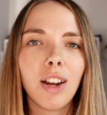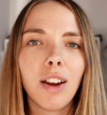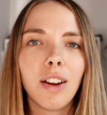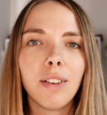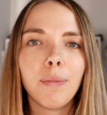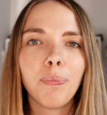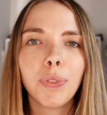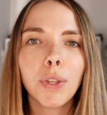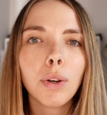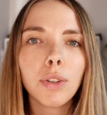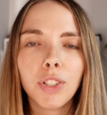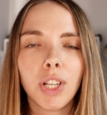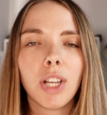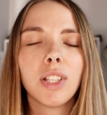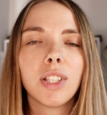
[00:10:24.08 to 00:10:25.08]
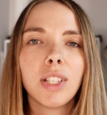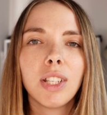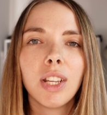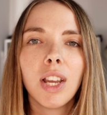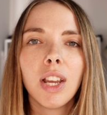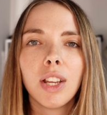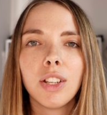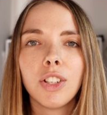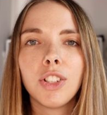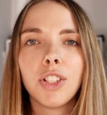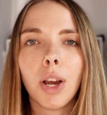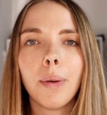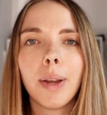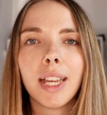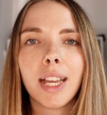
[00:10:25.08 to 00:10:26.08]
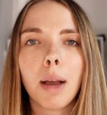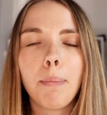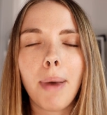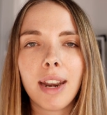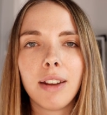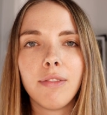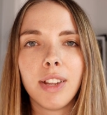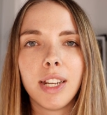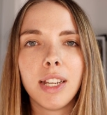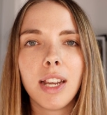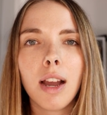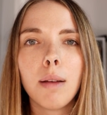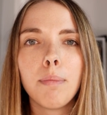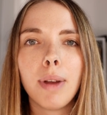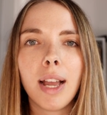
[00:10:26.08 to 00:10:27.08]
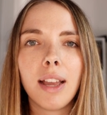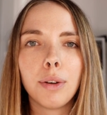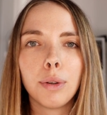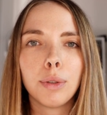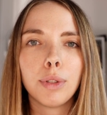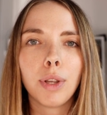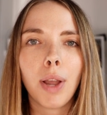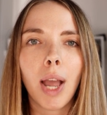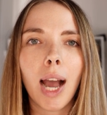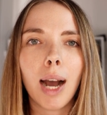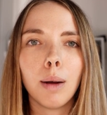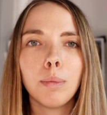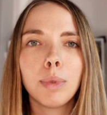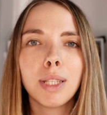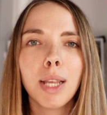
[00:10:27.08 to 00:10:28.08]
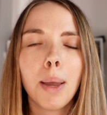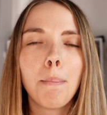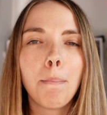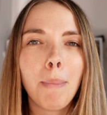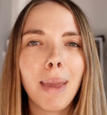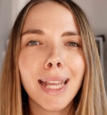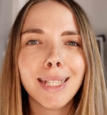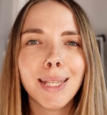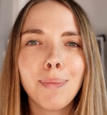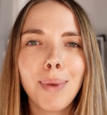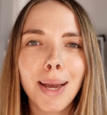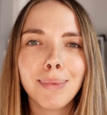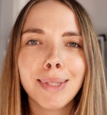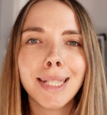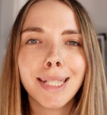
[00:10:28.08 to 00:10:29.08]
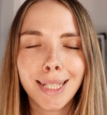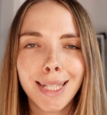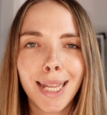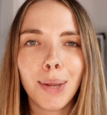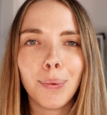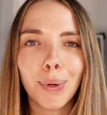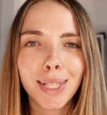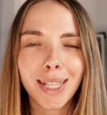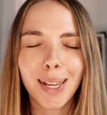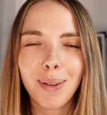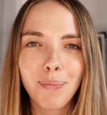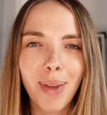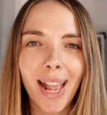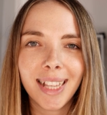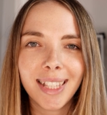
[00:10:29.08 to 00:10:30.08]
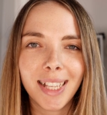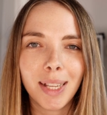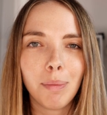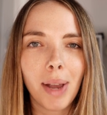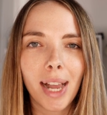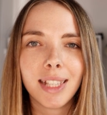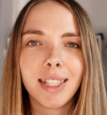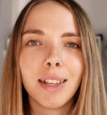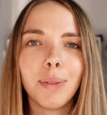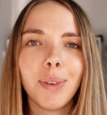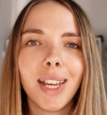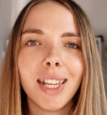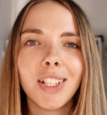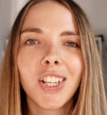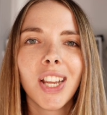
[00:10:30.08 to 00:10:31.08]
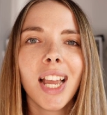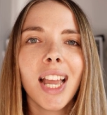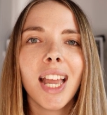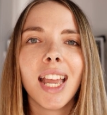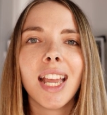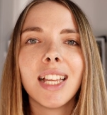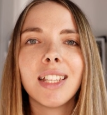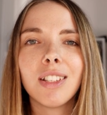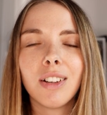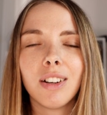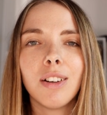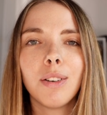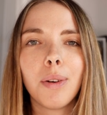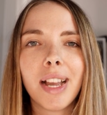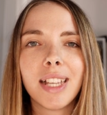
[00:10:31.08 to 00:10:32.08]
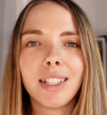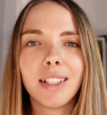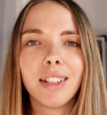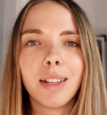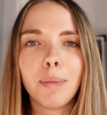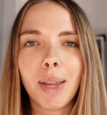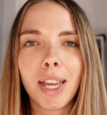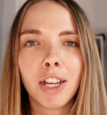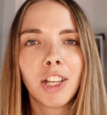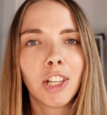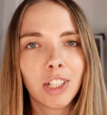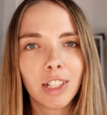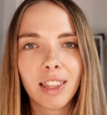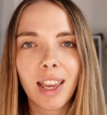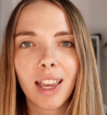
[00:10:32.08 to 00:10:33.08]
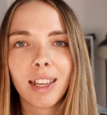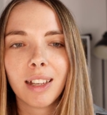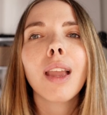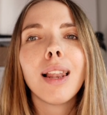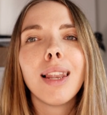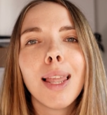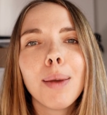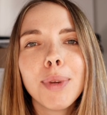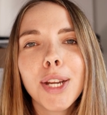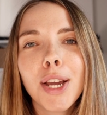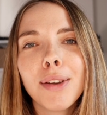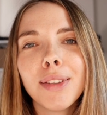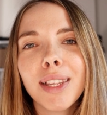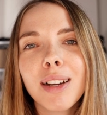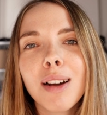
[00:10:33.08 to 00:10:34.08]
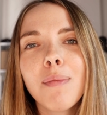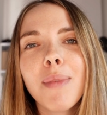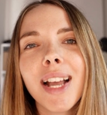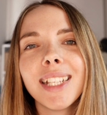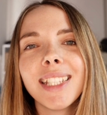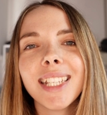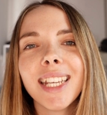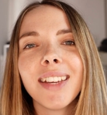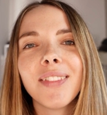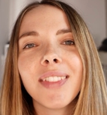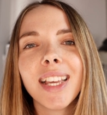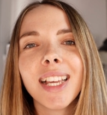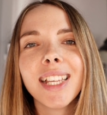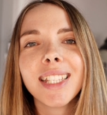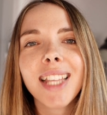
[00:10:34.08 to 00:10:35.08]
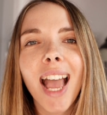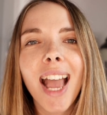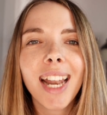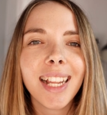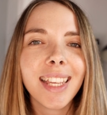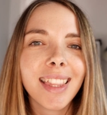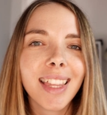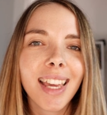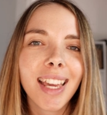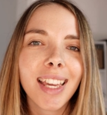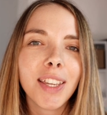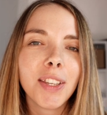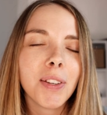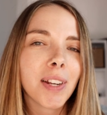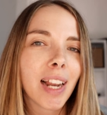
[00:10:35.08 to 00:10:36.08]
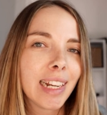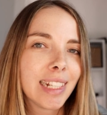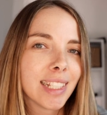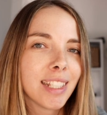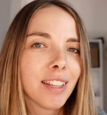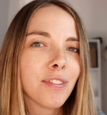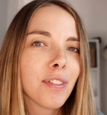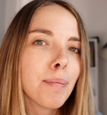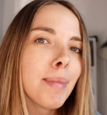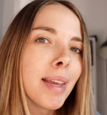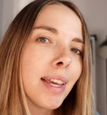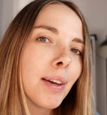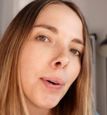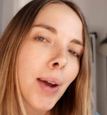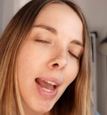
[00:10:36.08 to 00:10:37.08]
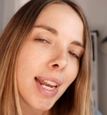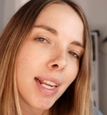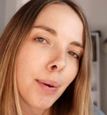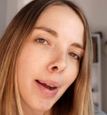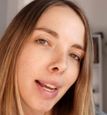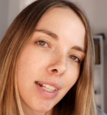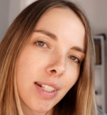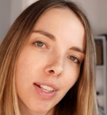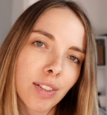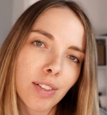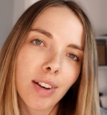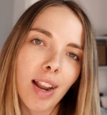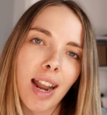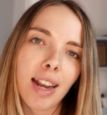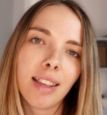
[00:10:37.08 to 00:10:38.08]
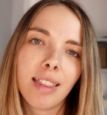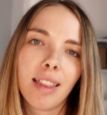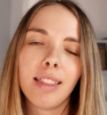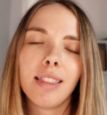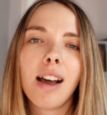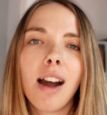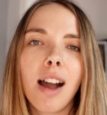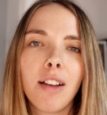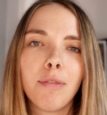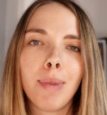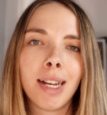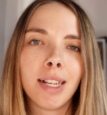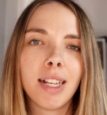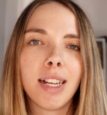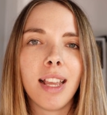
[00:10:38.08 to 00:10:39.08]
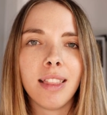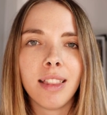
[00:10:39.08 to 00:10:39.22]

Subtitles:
know, not just showing a better video, but it also helps me to be able to see what I'm painting better, which is always going to be a good thing. Let me know in the comments if there's anything you'd like to see from me or any questions on anything that I've mentioned